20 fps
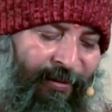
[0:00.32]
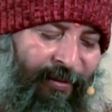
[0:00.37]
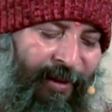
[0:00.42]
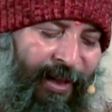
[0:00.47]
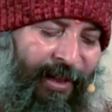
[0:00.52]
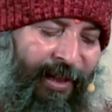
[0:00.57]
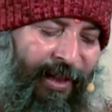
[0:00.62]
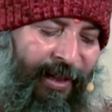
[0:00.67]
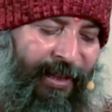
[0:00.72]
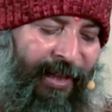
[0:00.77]

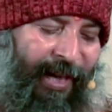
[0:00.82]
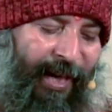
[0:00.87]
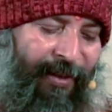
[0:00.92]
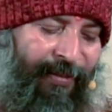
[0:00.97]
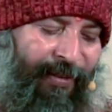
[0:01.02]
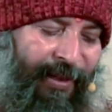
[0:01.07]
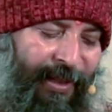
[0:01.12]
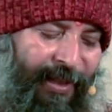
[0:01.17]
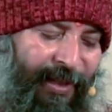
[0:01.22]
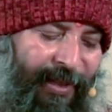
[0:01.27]
What are the
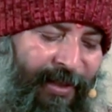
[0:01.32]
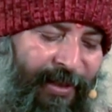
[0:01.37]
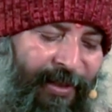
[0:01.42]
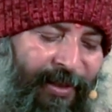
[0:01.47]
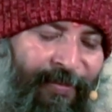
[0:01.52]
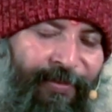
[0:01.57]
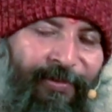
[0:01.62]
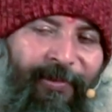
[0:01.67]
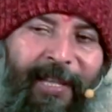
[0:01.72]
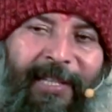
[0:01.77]

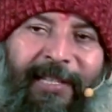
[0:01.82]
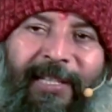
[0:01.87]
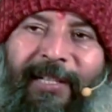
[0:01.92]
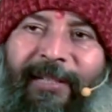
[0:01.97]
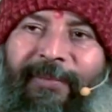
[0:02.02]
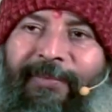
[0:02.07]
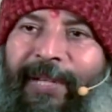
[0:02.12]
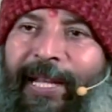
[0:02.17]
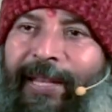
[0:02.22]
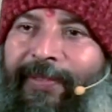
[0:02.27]
advantages of
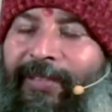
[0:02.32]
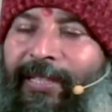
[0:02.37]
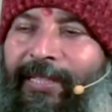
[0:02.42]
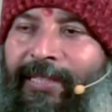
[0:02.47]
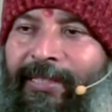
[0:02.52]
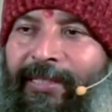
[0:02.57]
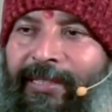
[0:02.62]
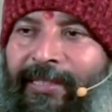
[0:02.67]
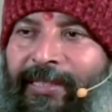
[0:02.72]
watching breath?